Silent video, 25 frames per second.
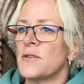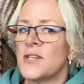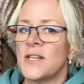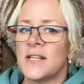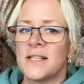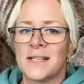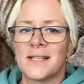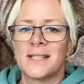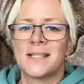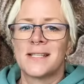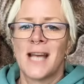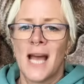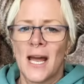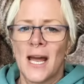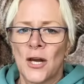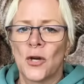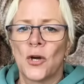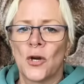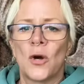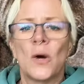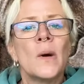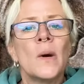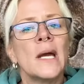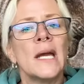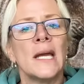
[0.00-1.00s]
She's a shadow
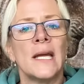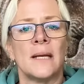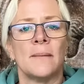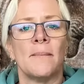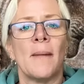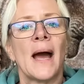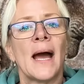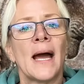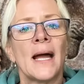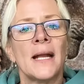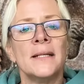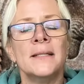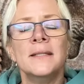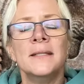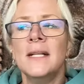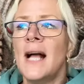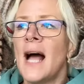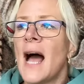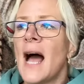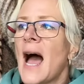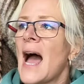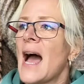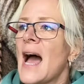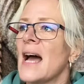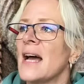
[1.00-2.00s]
queen, man.
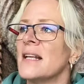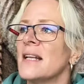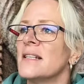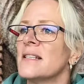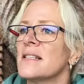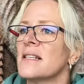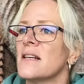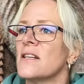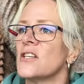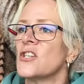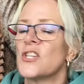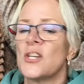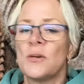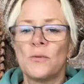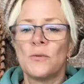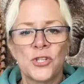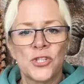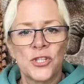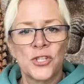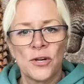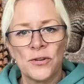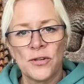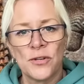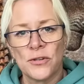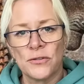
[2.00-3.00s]
And she will
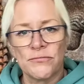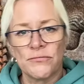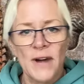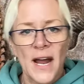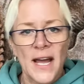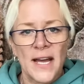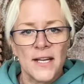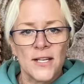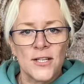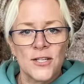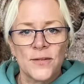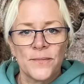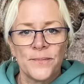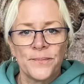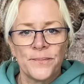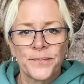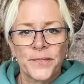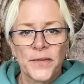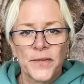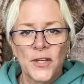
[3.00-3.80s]
show you your rage.